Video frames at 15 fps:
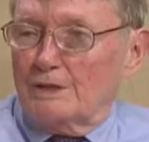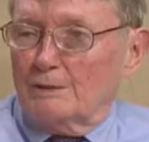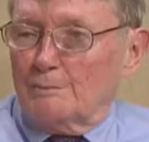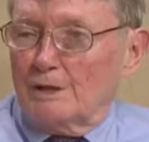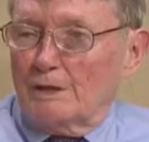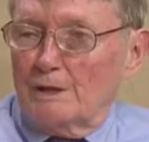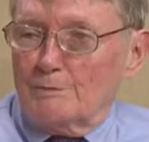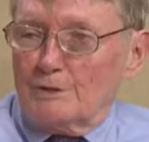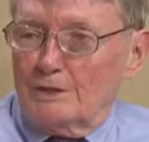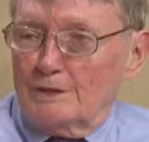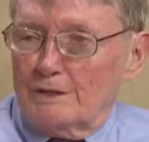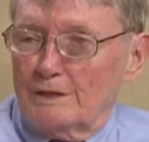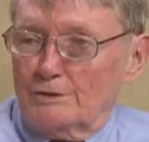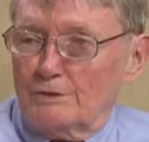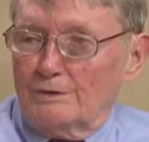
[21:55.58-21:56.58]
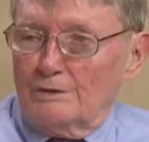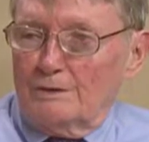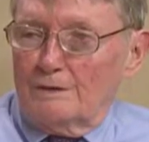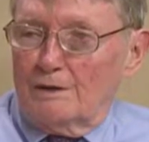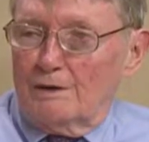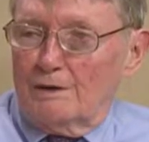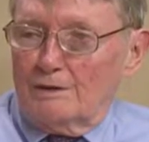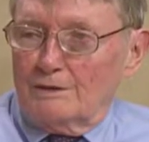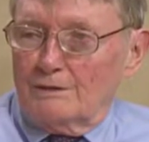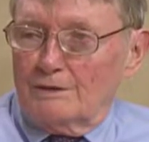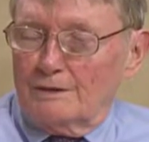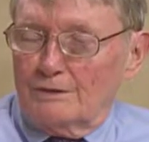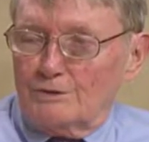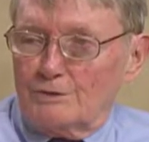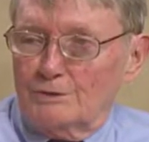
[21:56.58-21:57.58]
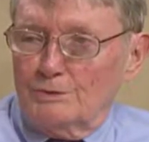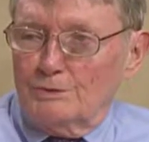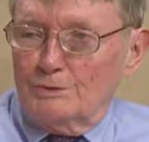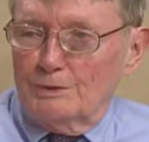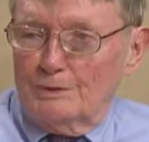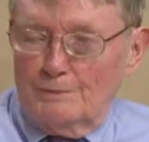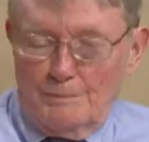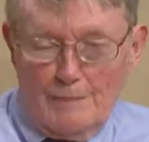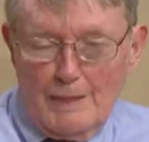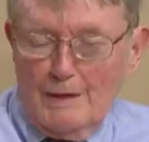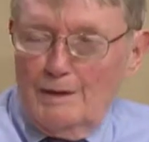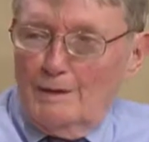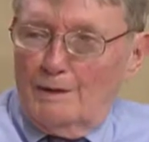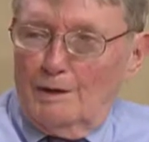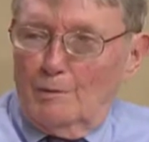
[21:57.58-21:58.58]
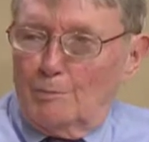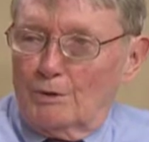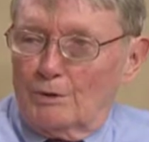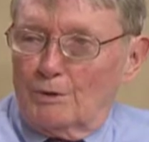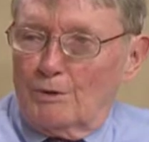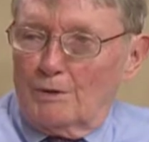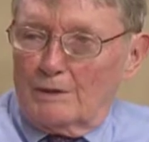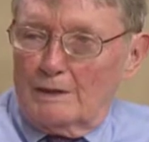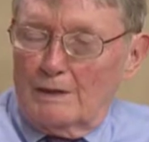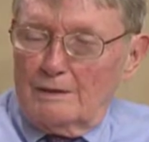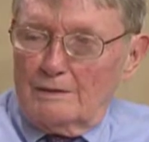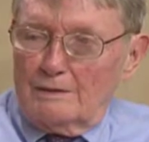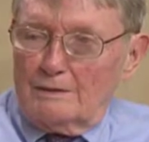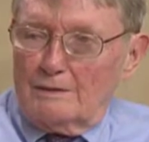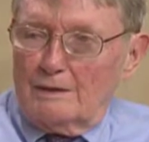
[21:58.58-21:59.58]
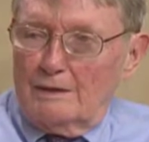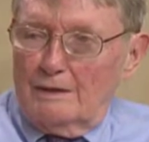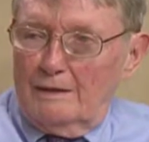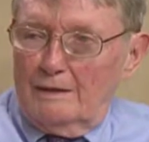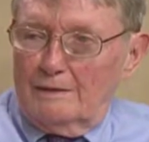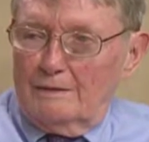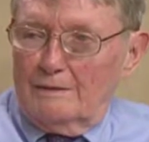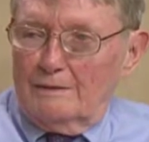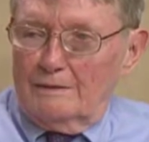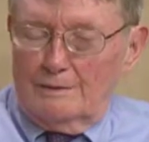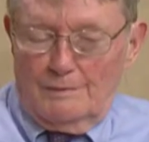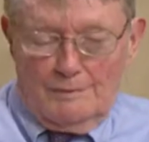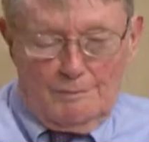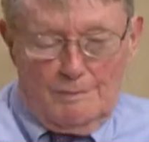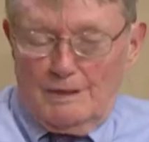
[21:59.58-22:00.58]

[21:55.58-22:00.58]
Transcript: it becomes in the kitchen, the harder it is to uh, uh, put it all together and uh,